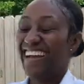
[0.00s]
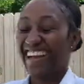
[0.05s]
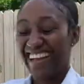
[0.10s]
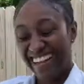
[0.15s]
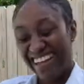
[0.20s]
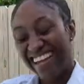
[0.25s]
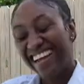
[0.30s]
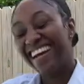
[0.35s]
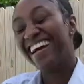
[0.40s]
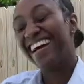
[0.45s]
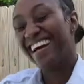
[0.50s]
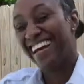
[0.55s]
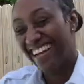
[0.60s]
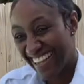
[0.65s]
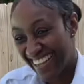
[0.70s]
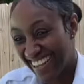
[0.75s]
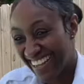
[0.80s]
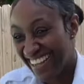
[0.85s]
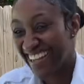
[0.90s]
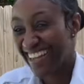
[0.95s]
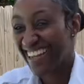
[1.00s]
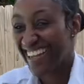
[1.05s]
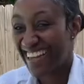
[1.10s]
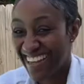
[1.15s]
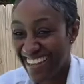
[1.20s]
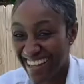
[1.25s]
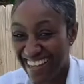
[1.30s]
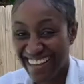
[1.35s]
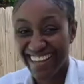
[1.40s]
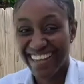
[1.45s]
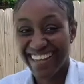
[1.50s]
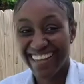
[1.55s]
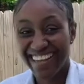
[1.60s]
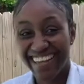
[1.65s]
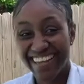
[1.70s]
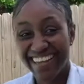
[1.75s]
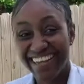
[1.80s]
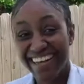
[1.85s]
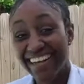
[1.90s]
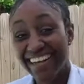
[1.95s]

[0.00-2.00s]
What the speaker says: Or do you have something to fight them with?